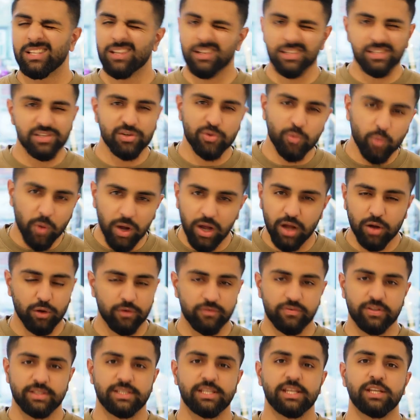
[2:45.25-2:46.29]
doesn't
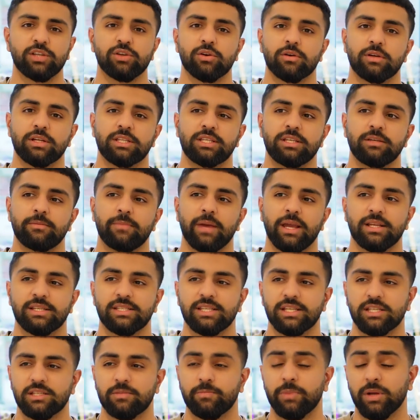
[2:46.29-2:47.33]
work off a seniority
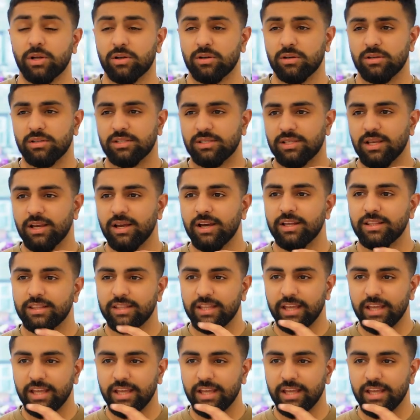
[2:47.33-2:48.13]
basis because